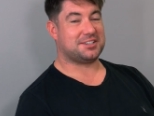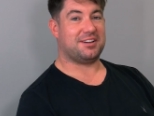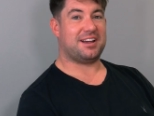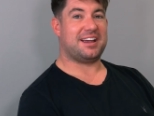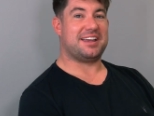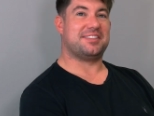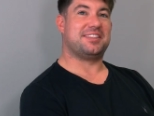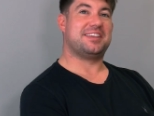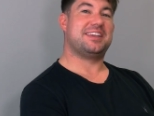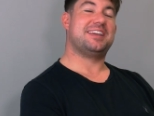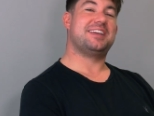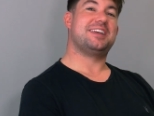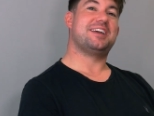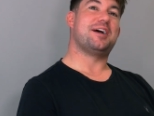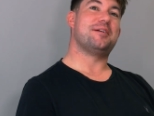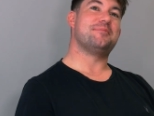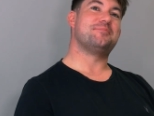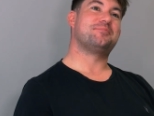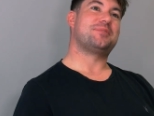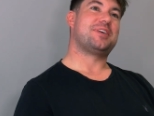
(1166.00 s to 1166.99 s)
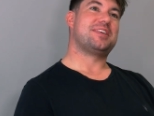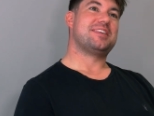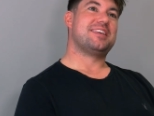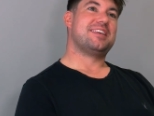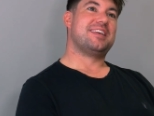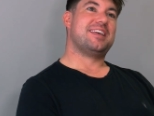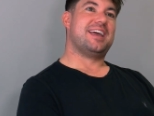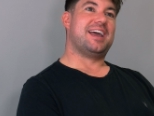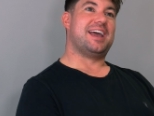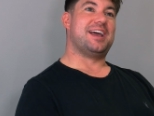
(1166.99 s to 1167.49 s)
great.
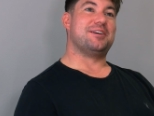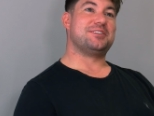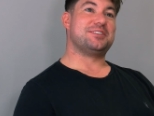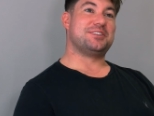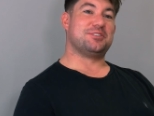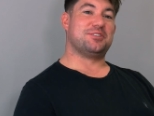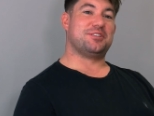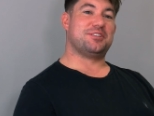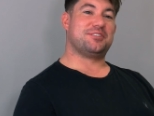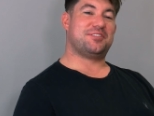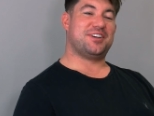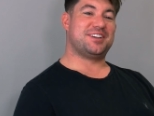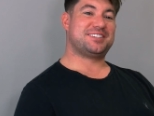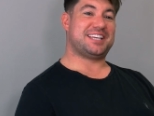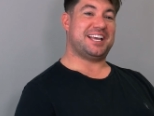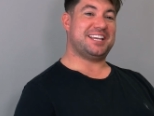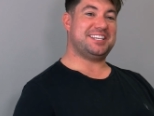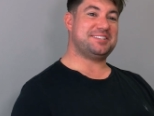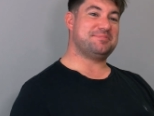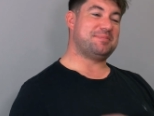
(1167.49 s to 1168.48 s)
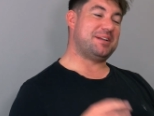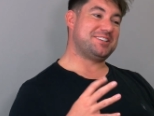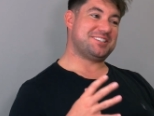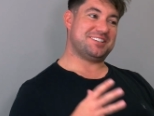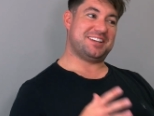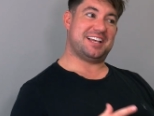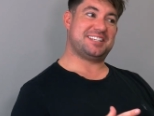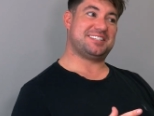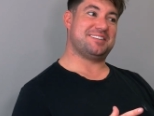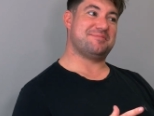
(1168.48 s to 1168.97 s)
Your first guest has
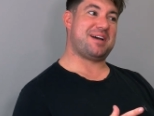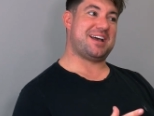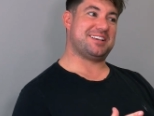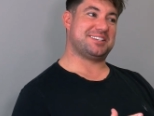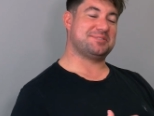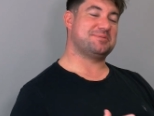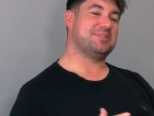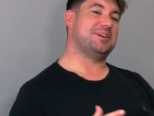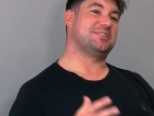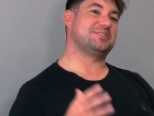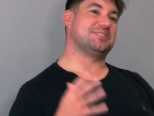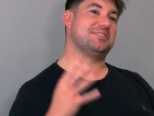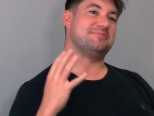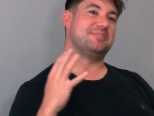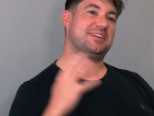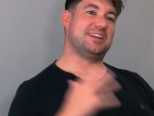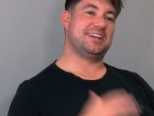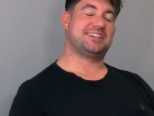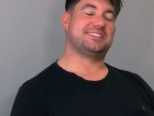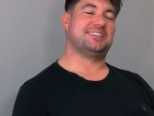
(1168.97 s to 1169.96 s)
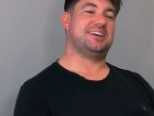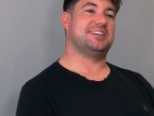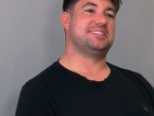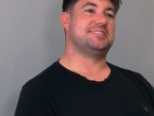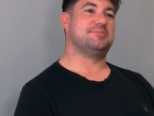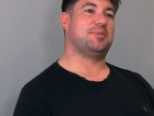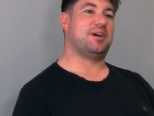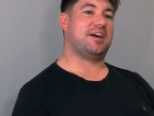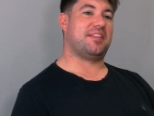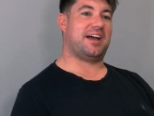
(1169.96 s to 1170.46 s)
mentioned SMS as well, so I'm really
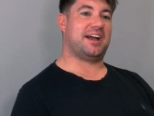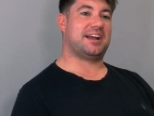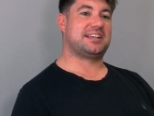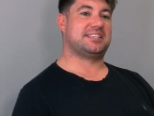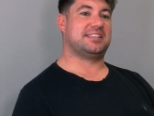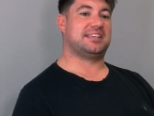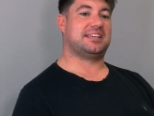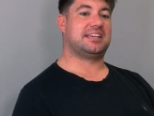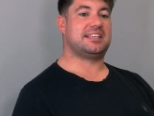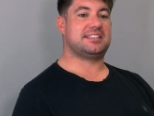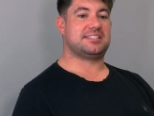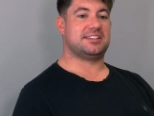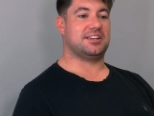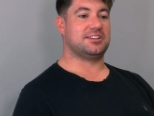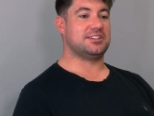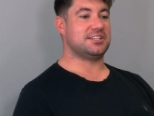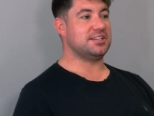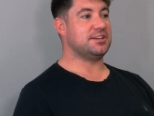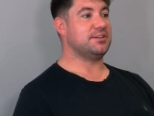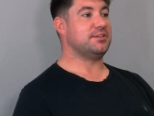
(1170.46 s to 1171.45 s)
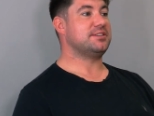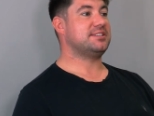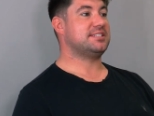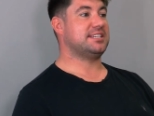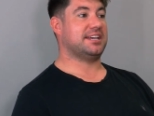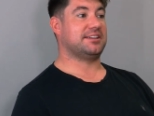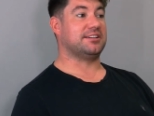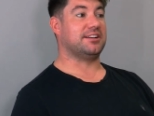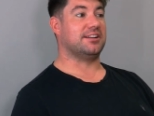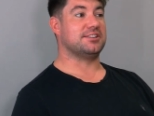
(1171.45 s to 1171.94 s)
excited by that because I think it's an underused
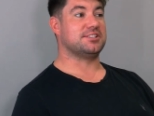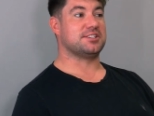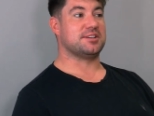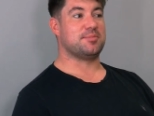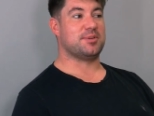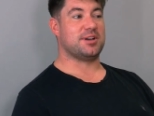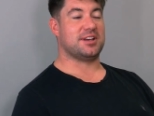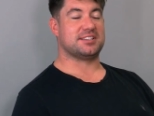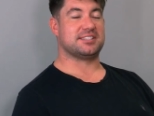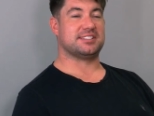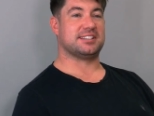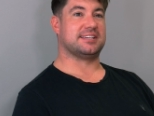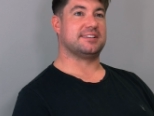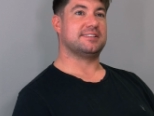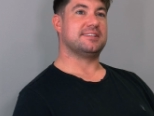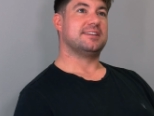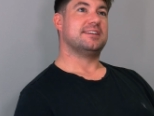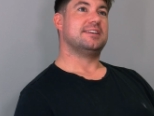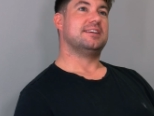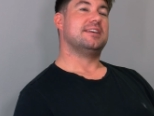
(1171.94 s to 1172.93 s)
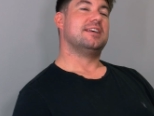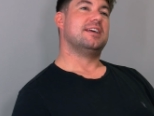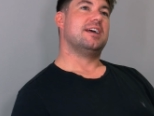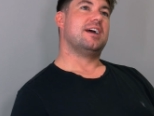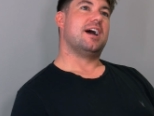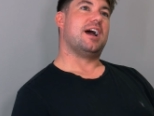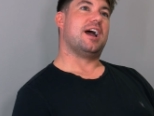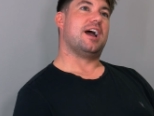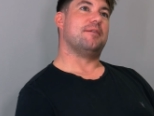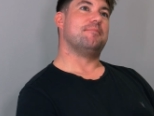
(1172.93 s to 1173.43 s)
technology personally.
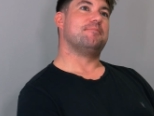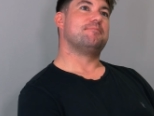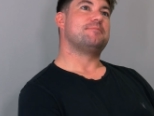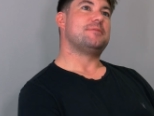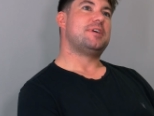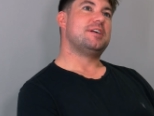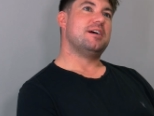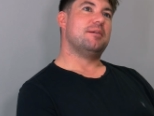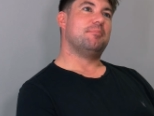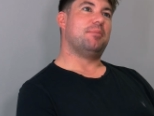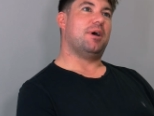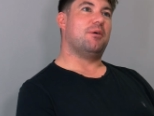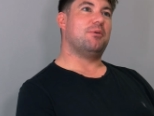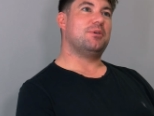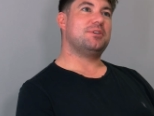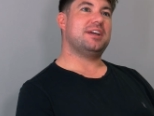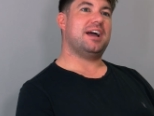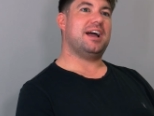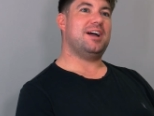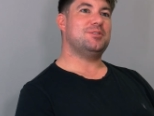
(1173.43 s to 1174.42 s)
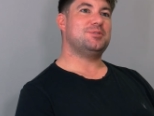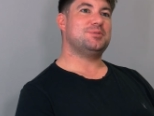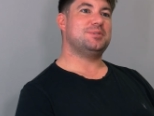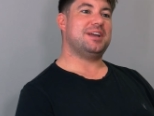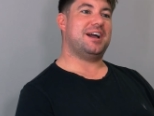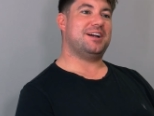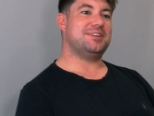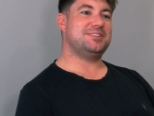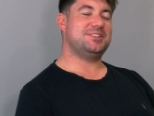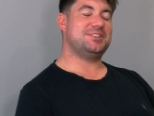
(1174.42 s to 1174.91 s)
But I wonder how do
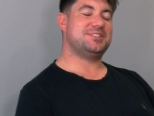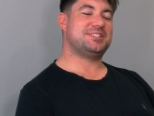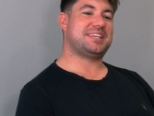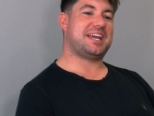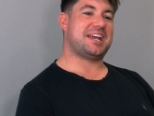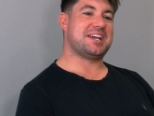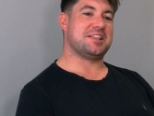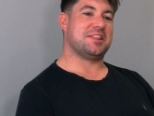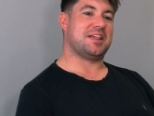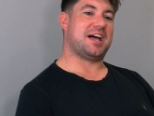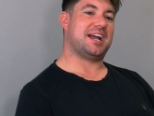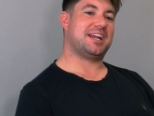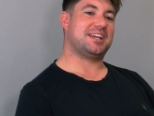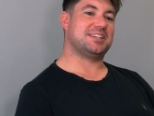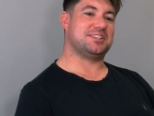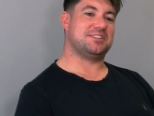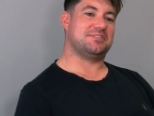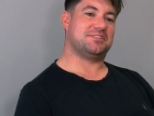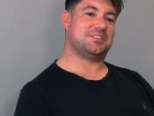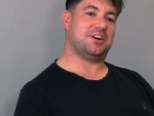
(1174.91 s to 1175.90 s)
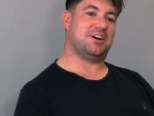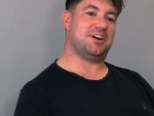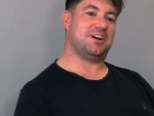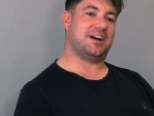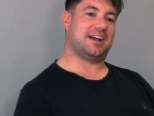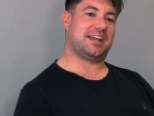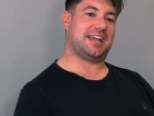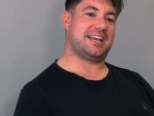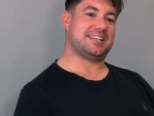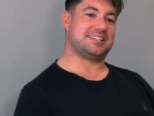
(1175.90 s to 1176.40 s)
you scale that? Because you've
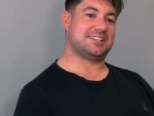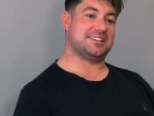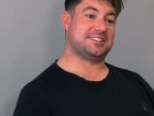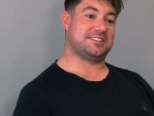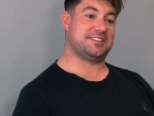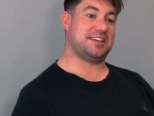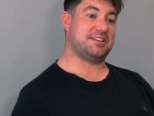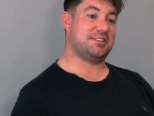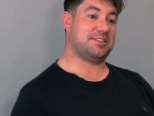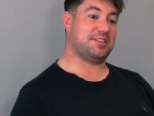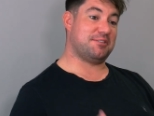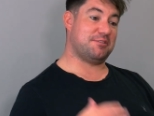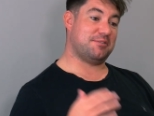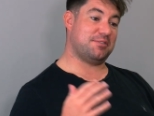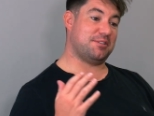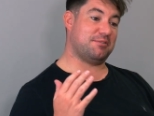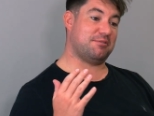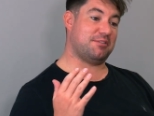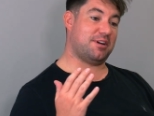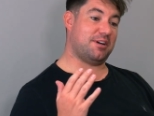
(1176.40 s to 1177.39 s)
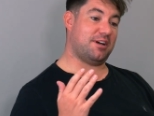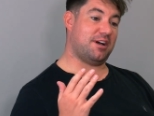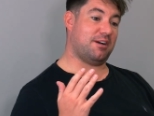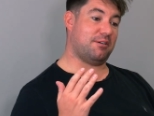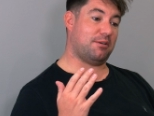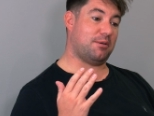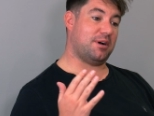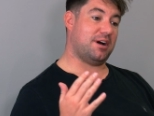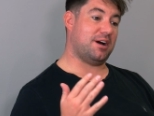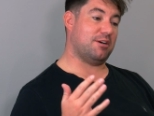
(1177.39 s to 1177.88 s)
got, I guess, because the
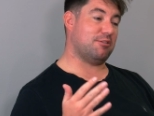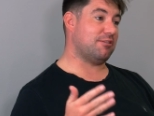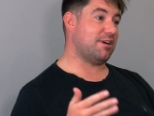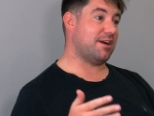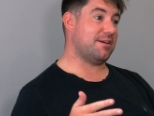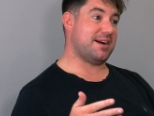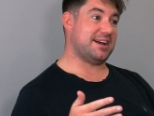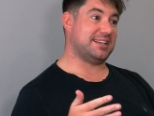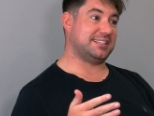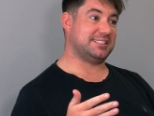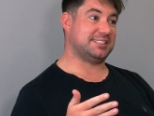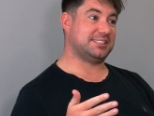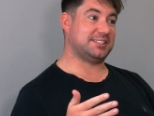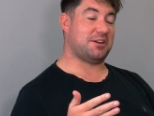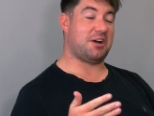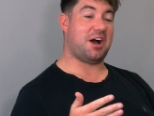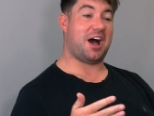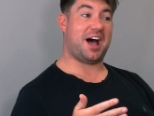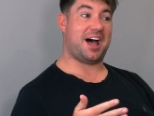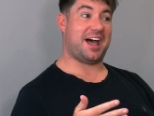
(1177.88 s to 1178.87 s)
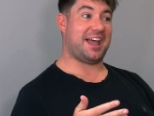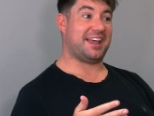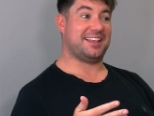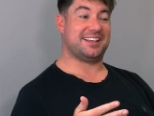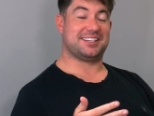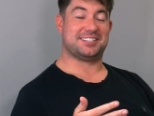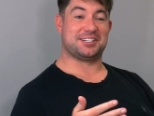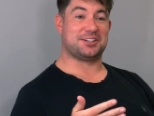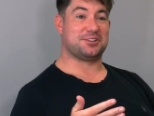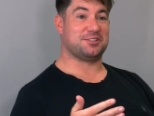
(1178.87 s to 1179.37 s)
ROI or ROAS is so high,
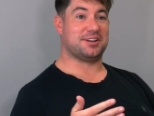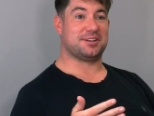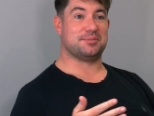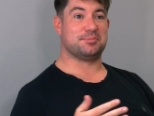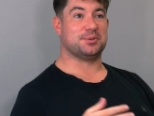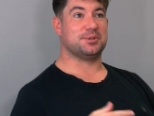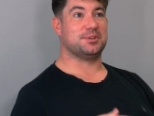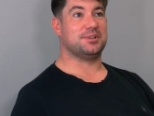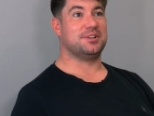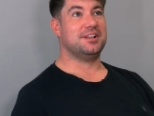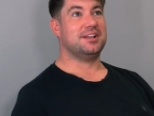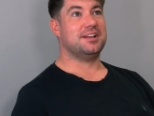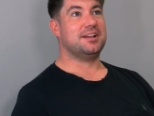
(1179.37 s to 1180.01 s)
that's incredible.